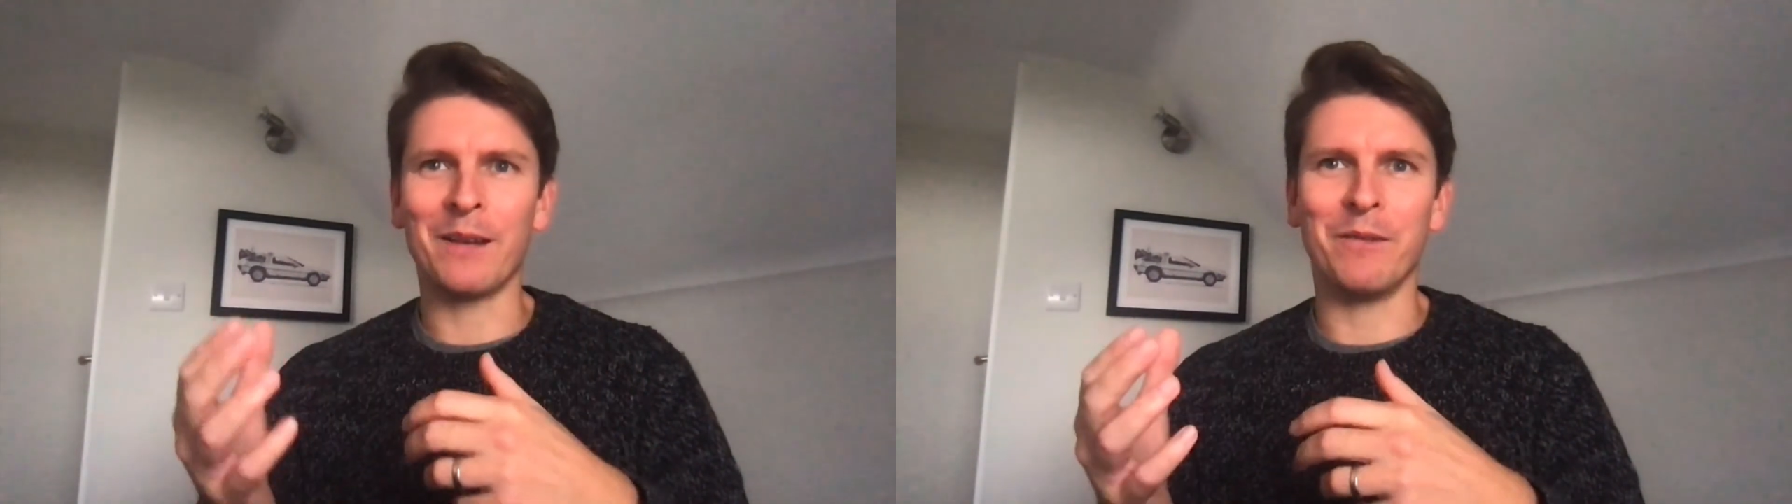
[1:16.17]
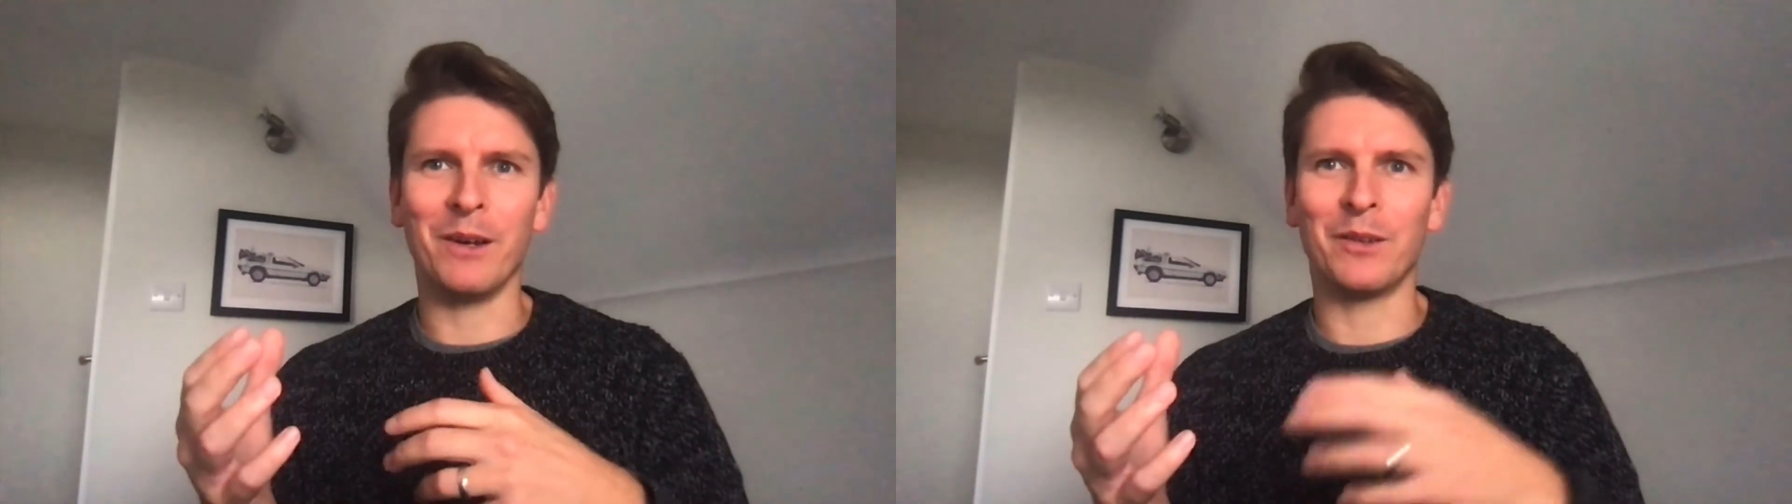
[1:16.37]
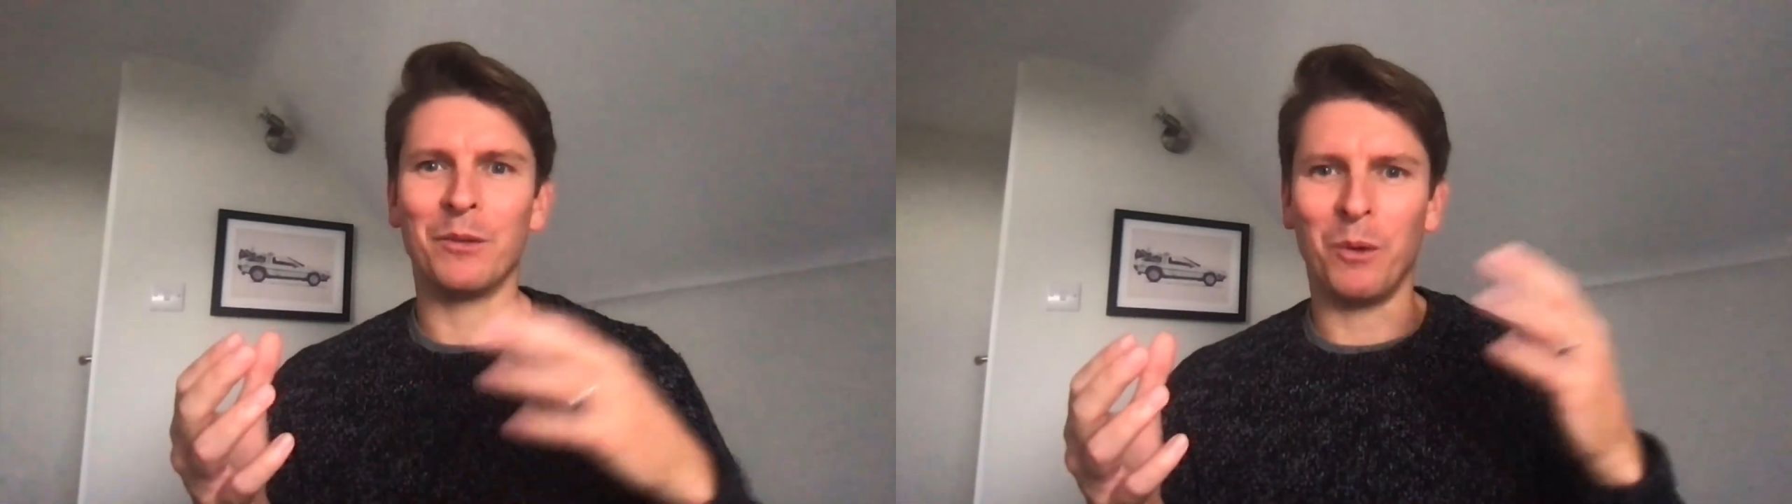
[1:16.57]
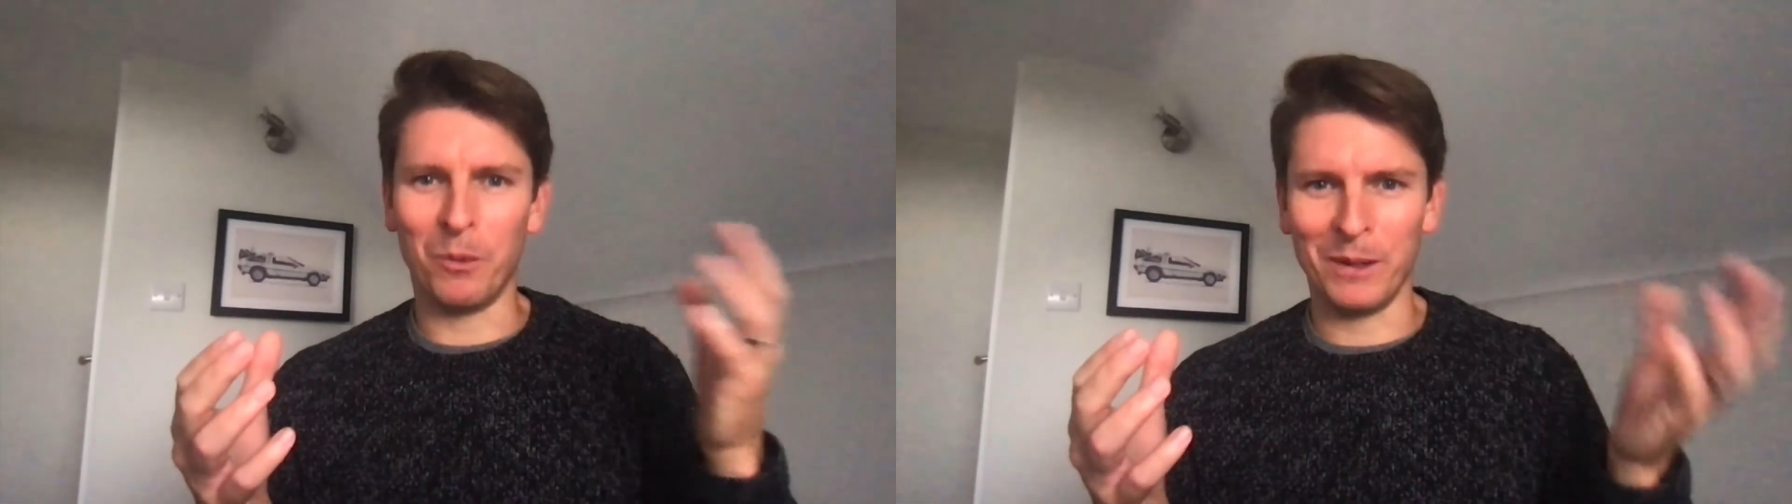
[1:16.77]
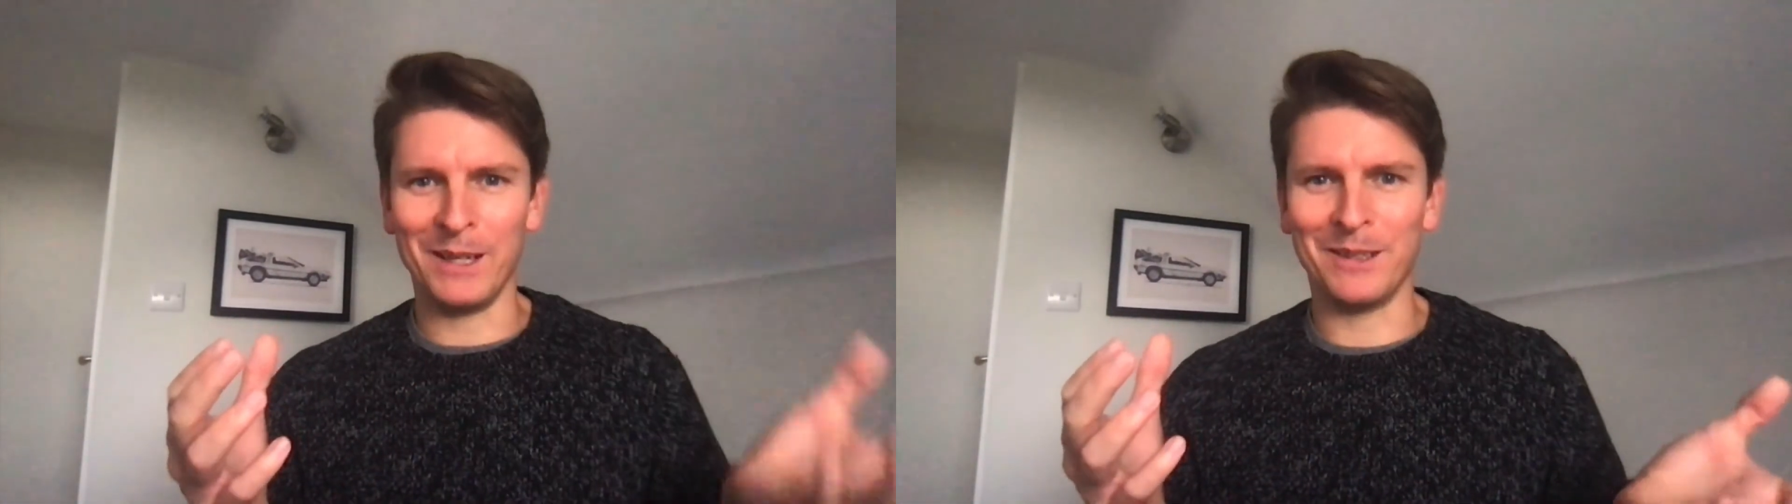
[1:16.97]
versus what
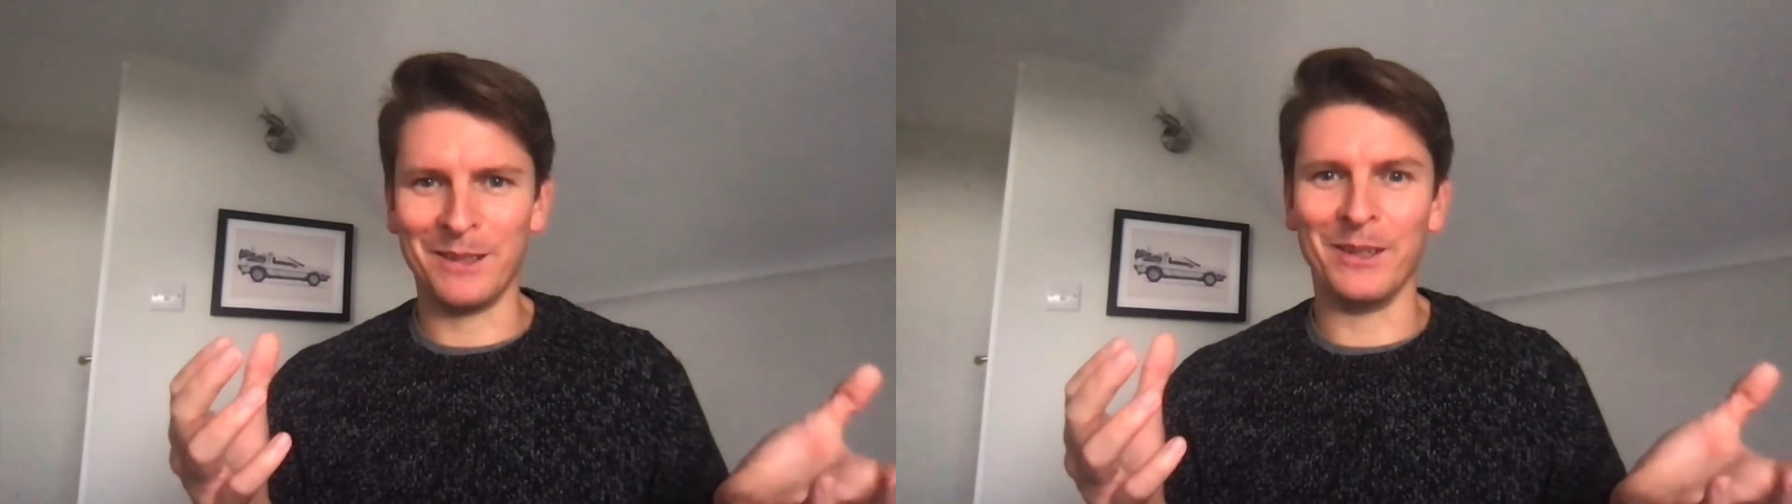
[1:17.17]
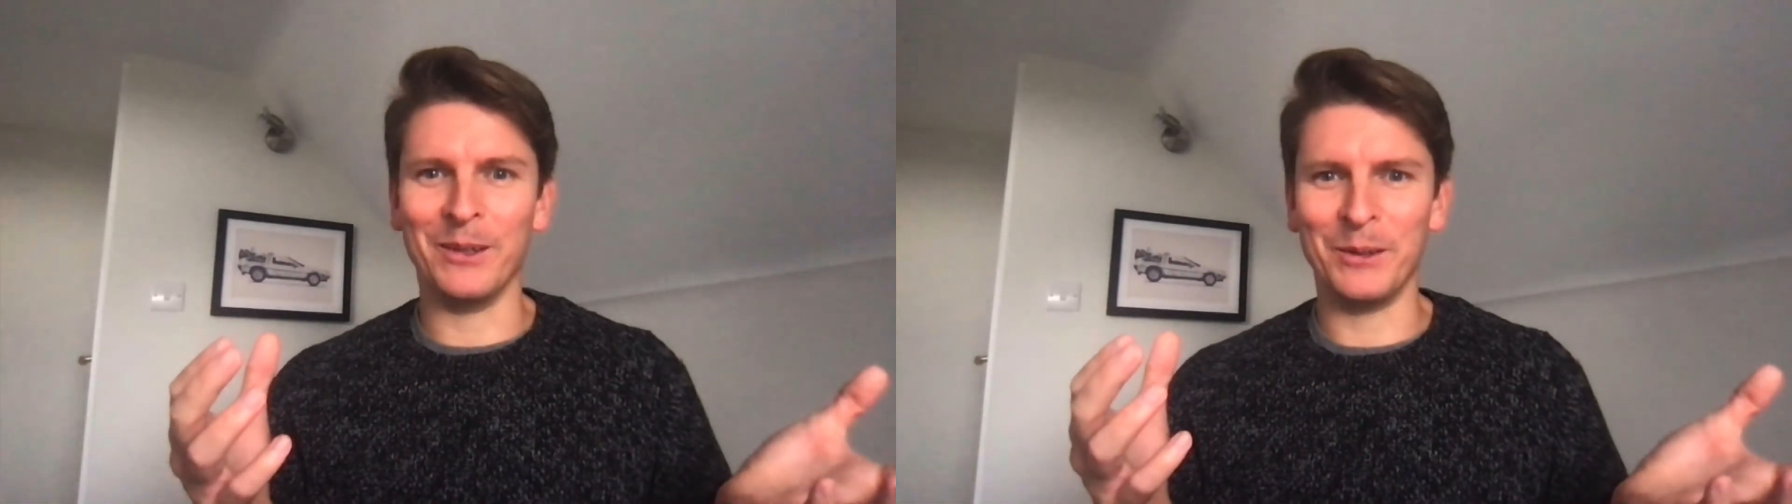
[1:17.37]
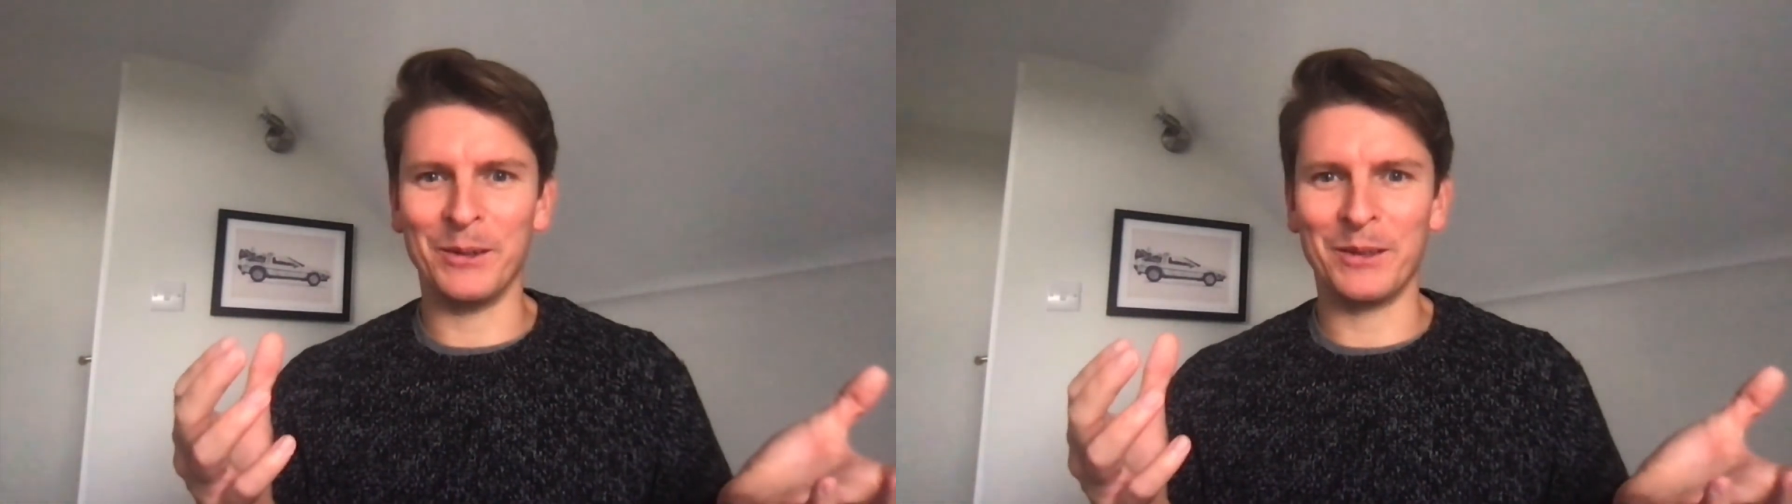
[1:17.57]
we need to do